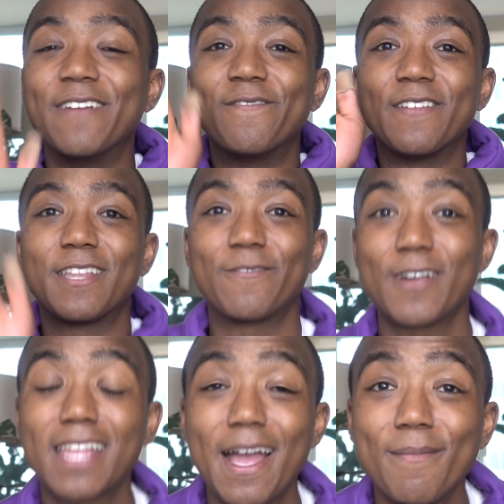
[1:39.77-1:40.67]
if this is your
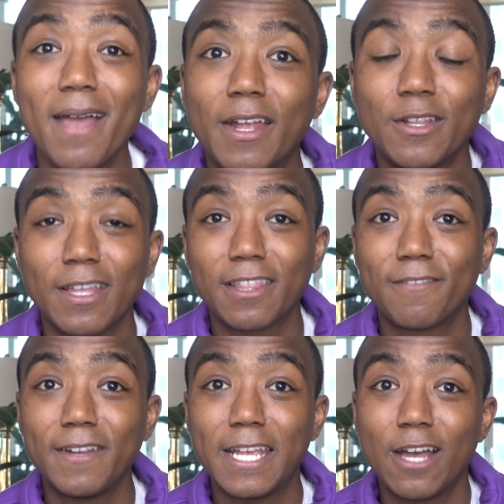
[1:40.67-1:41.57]
first time and you like this
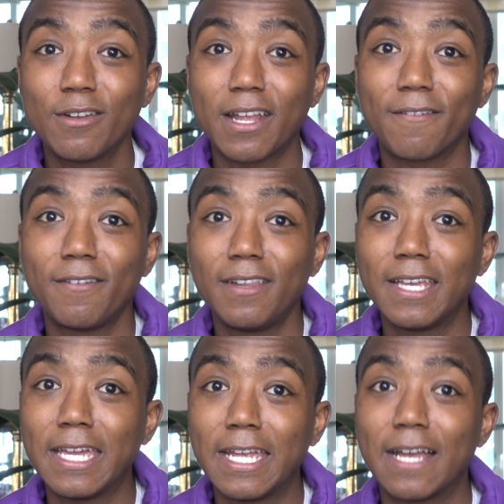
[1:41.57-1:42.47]
video,
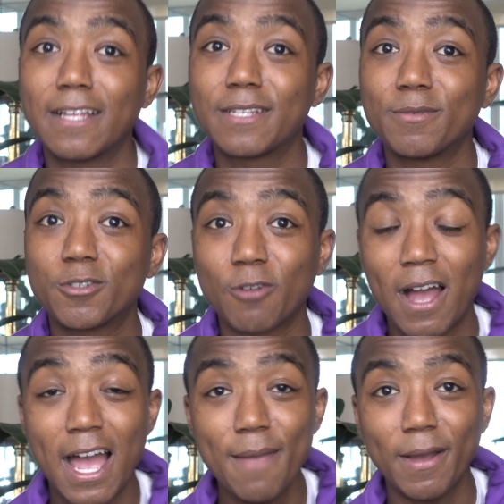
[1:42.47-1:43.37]
definitely
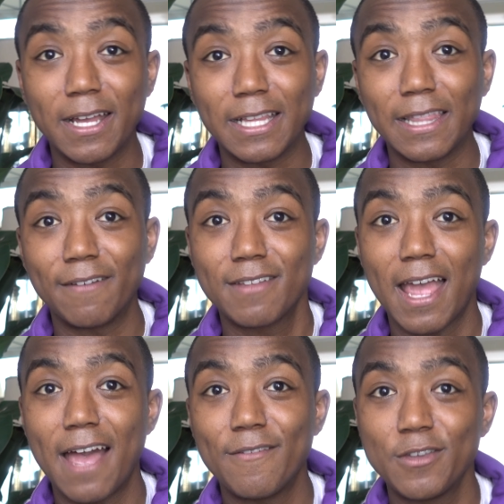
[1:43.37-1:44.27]
subscribe. I love
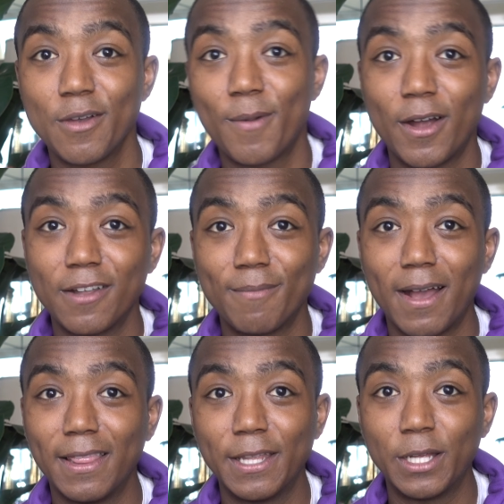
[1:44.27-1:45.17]
to have you a part of
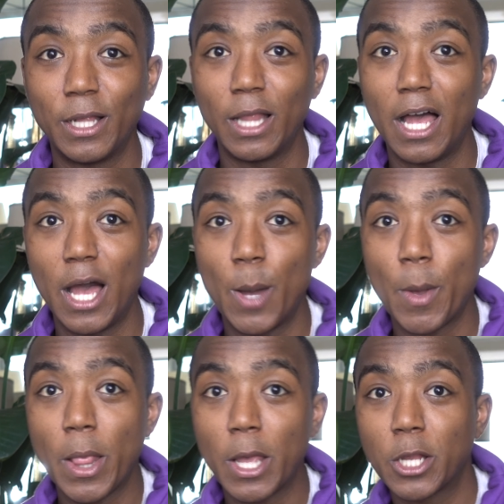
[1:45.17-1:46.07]
my little um,
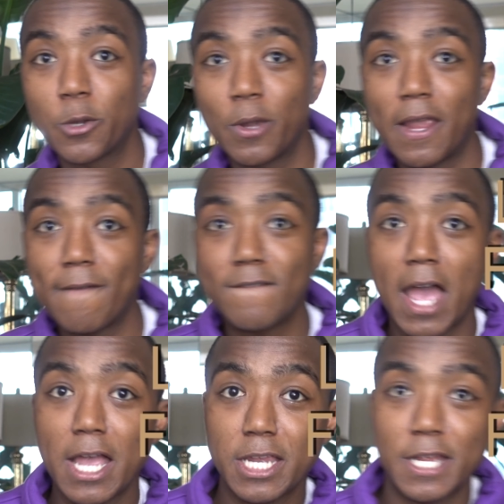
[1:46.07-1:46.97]
luxury
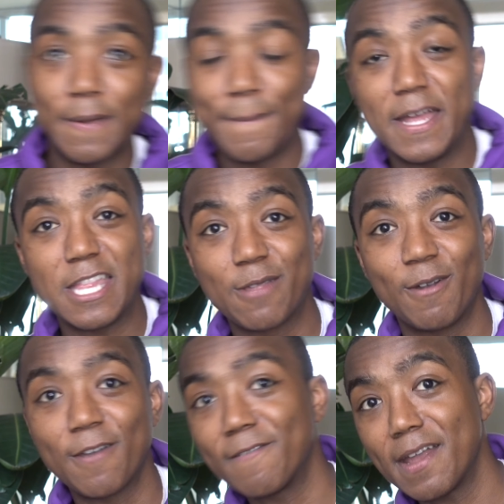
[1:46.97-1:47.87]
fashion
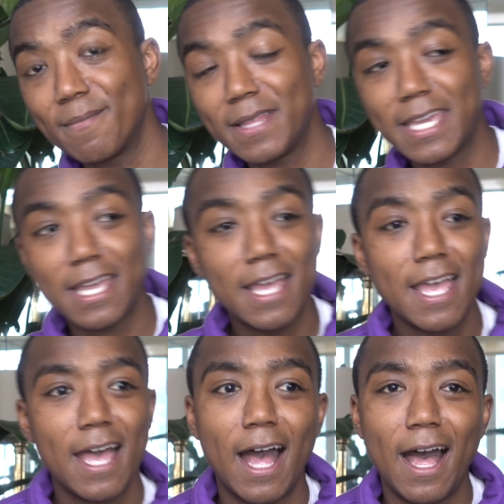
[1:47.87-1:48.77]
menswear family.
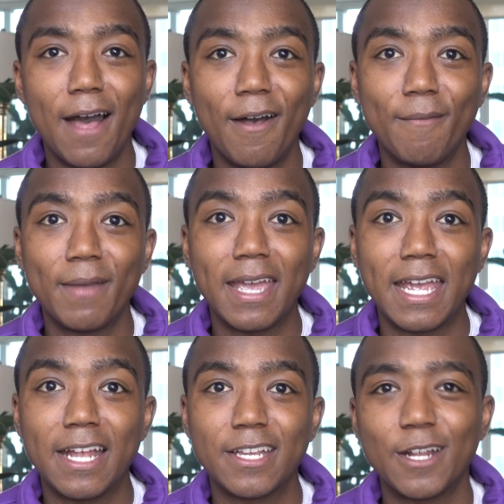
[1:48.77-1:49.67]
Um,
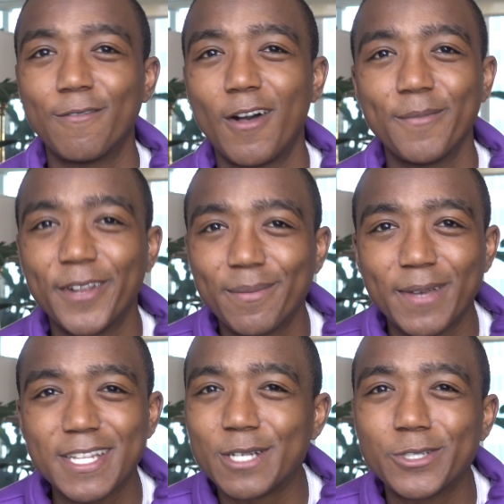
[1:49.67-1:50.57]
and you know, follow me on all
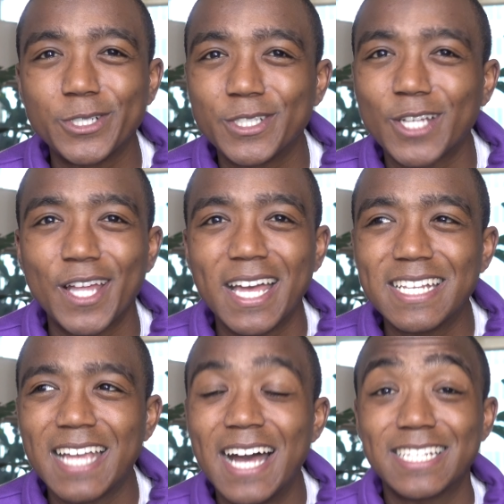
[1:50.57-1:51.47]
my socials, all
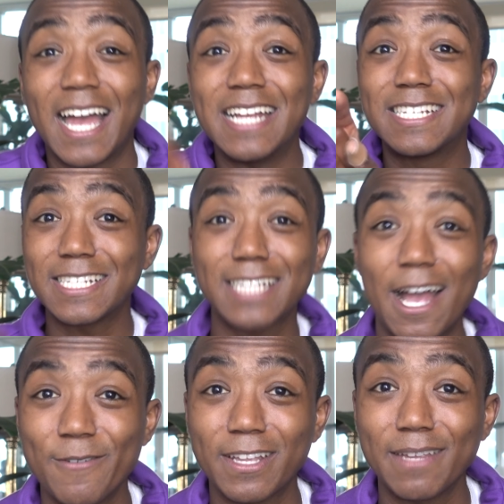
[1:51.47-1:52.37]
that jazz. I just
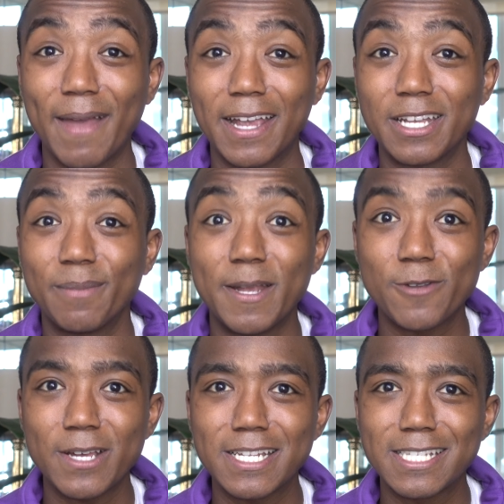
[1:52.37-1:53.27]
got recently back into
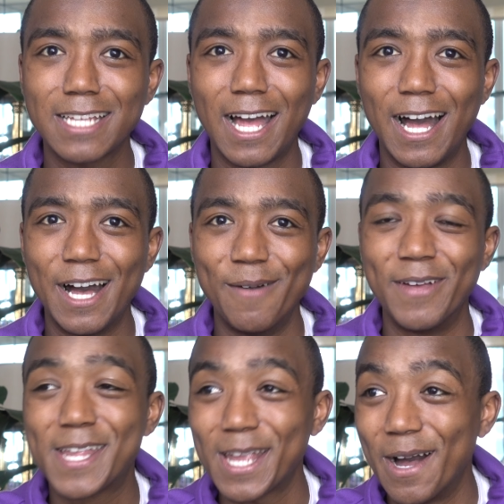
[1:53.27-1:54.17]
Pinterest,
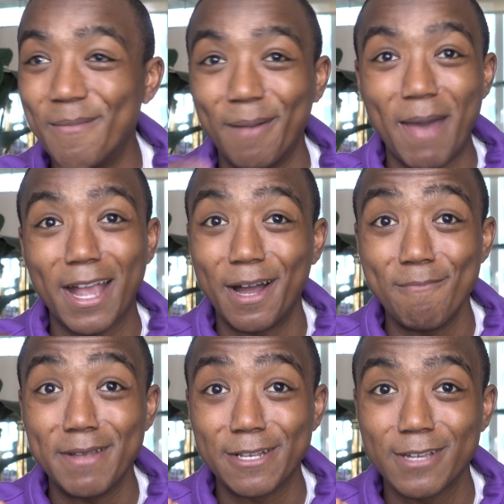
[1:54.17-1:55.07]
um, so I'm back
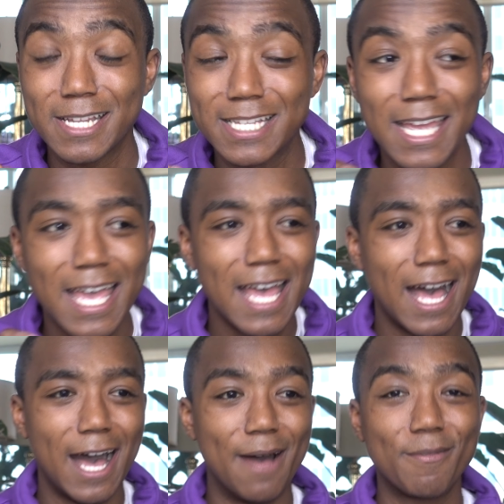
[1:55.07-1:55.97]
on Pinterest.
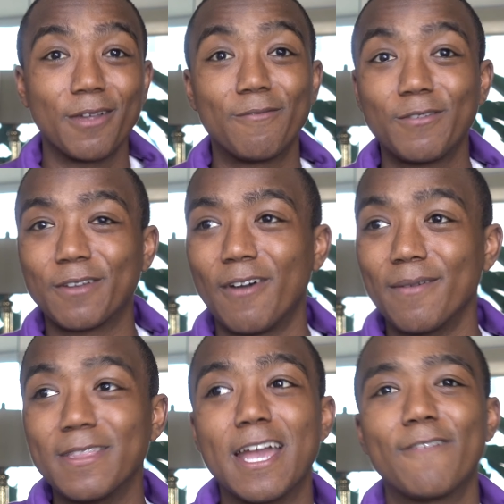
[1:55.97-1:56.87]
Um, so if you can
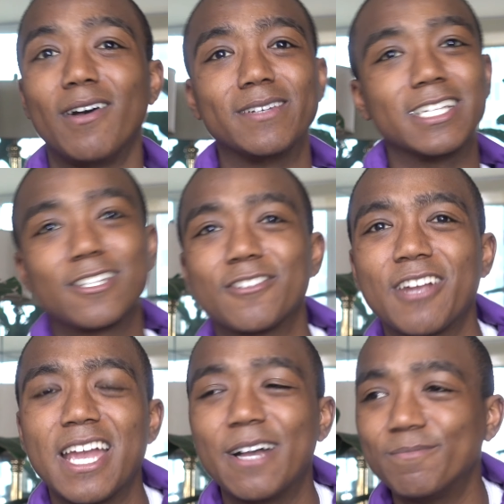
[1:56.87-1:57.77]
follow me there, follow me on
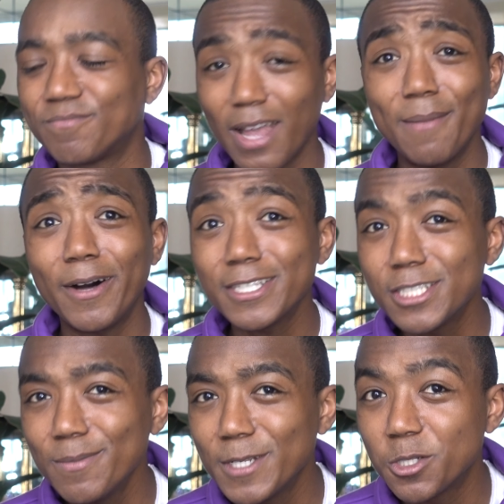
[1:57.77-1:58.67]
Instagram. I've
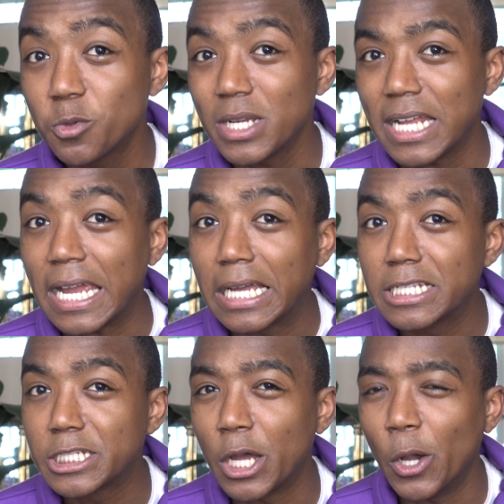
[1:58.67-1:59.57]
also been tweeting,
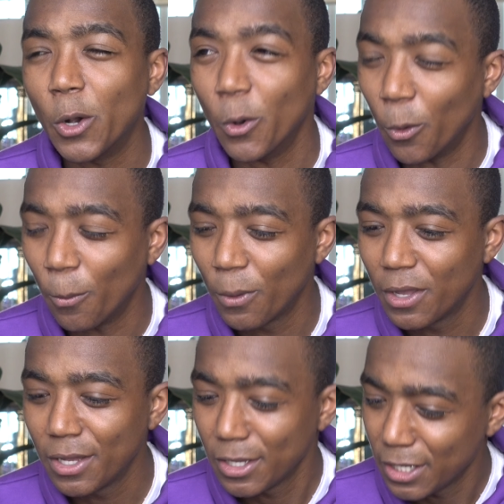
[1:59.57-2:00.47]
so
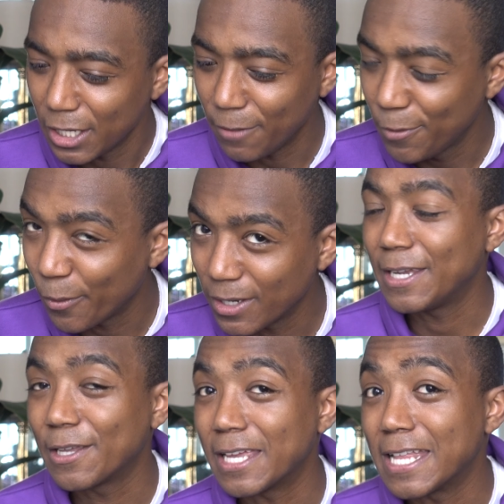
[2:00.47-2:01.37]
if you want to
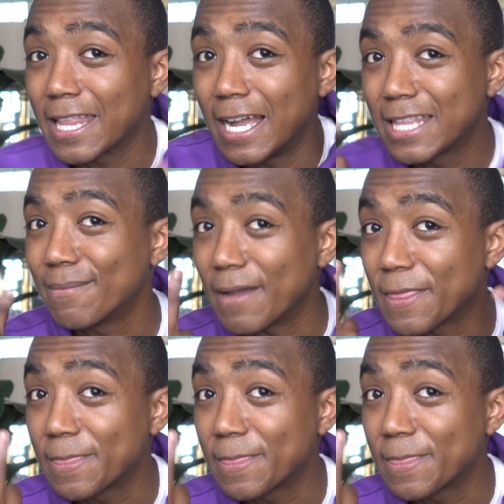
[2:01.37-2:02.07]
hear the insides of my